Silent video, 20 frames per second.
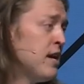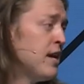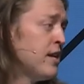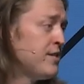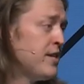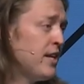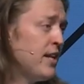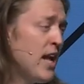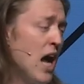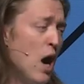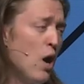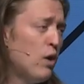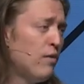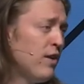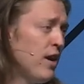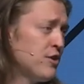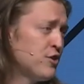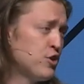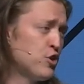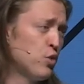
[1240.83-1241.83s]
Stanley
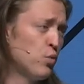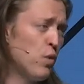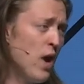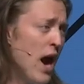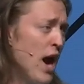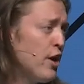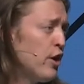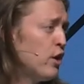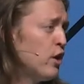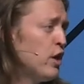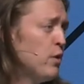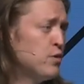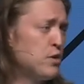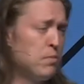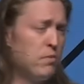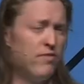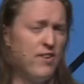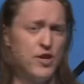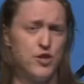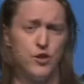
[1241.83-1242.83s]
Hauerwas is a writer, he was a
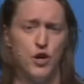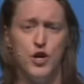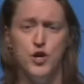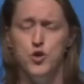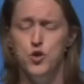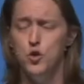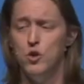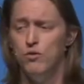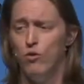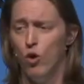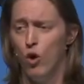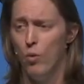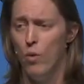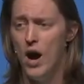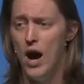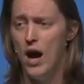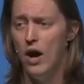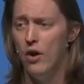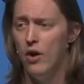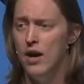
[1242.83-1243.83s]
professor at Duke for a
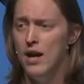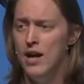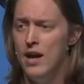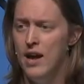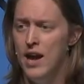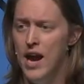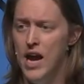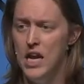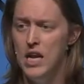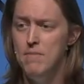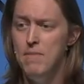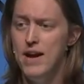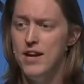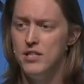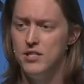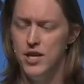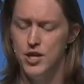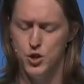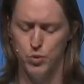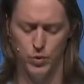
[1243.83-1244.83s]
while, and he
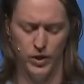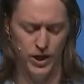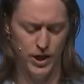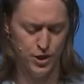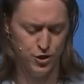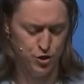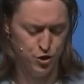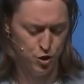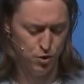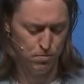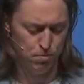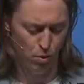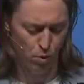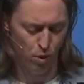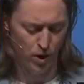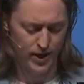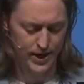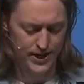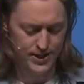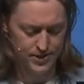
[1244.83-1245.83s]
makes this really astute
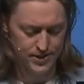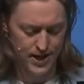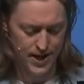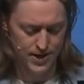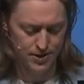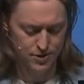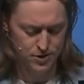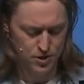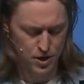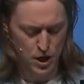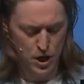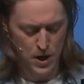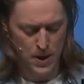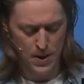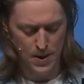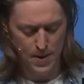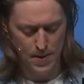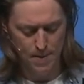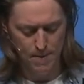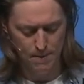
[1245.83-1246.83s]
point. He says,
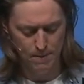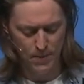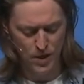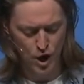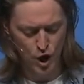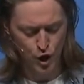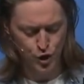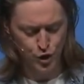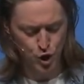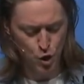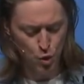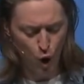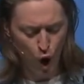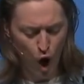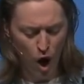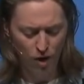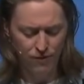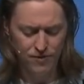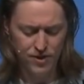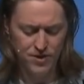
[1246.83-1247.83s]
Too
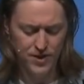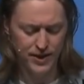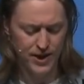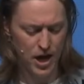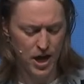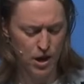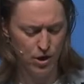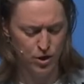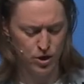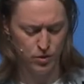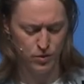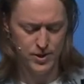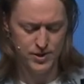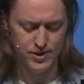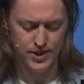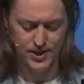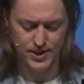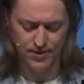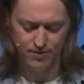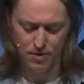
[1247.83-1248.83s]
often the
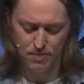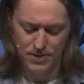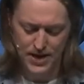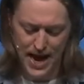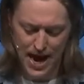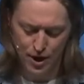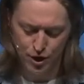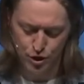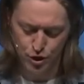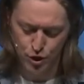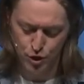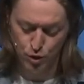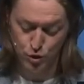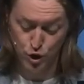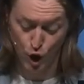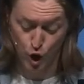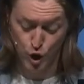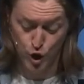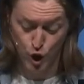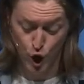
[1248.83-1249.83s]
characteristics of the Beatitudes
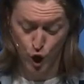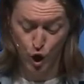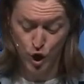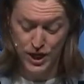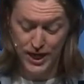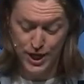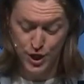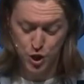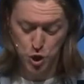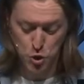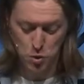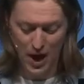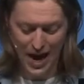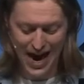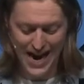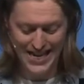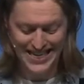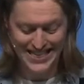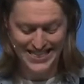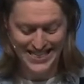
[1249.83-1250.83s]
are turned into
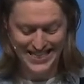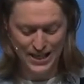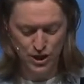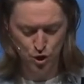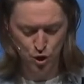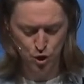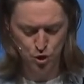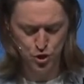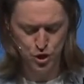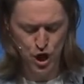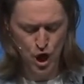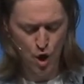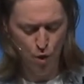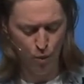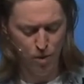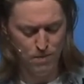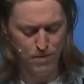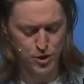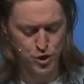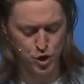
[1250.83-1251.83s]
ideals
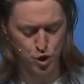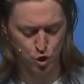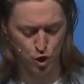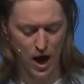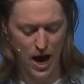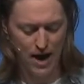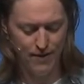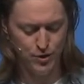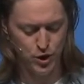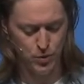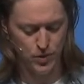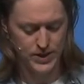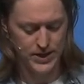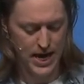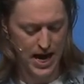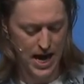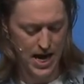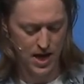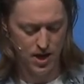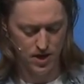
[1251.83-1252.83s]
we must strive to
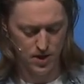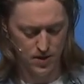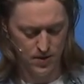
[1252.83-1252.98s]
attain.